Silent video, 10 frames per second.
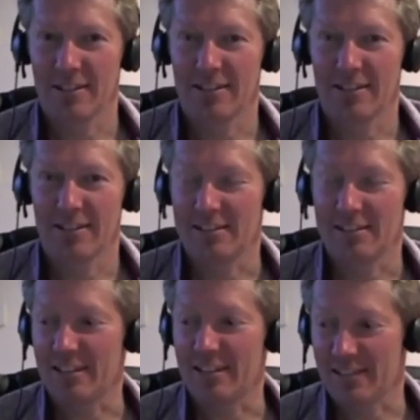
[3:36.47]
then he'd say
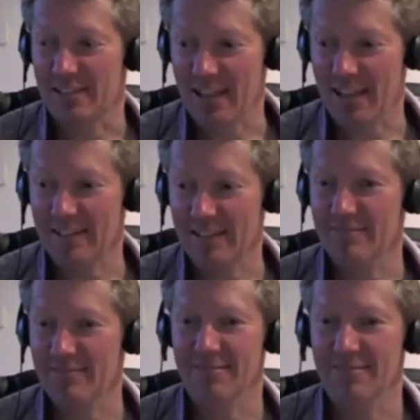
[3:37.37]
stay,
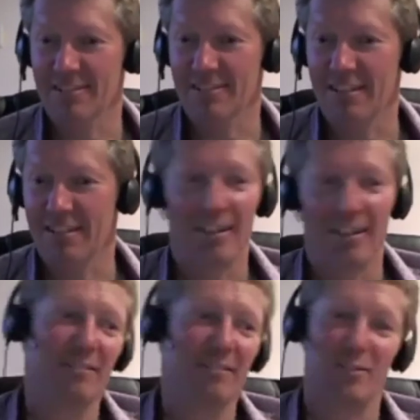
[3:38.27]
and then he'd
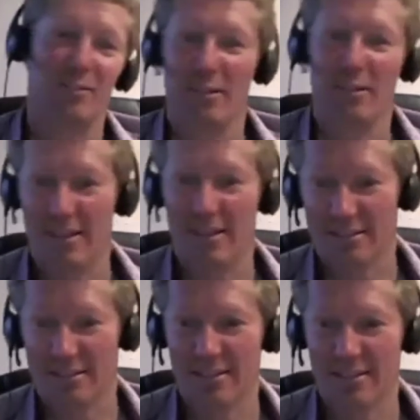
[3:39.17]
disappear
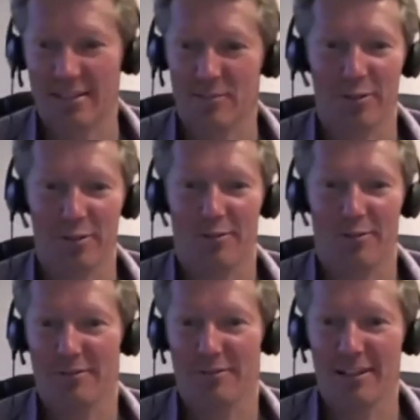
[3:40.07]
downstairs, wander
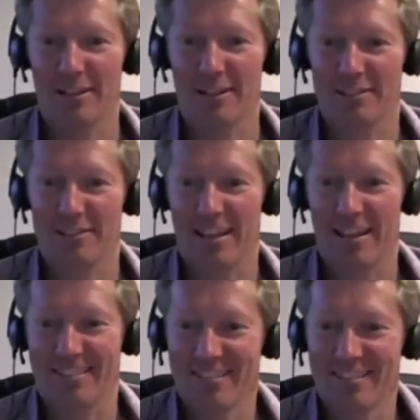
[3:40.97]
off, and leave us there
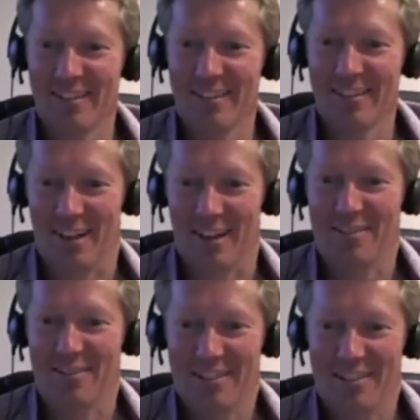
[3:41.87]
for half
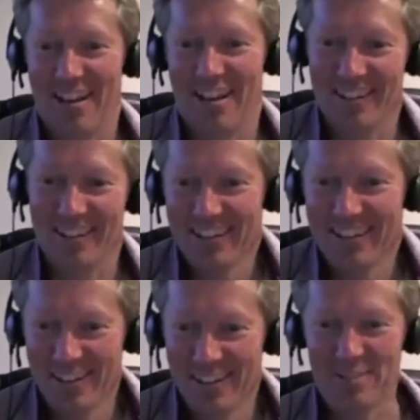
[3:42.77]
an hour
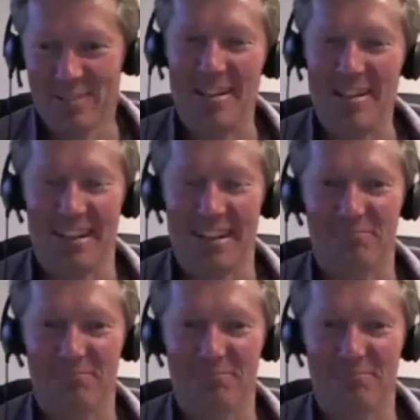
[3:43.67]
to meditate.